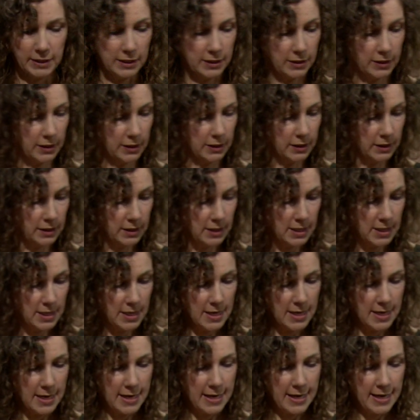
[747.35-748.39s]
here.
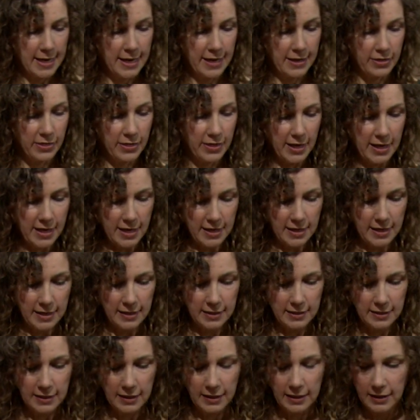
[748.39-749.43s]
And
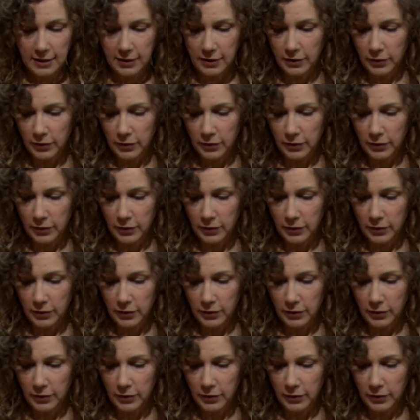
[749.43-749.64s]
then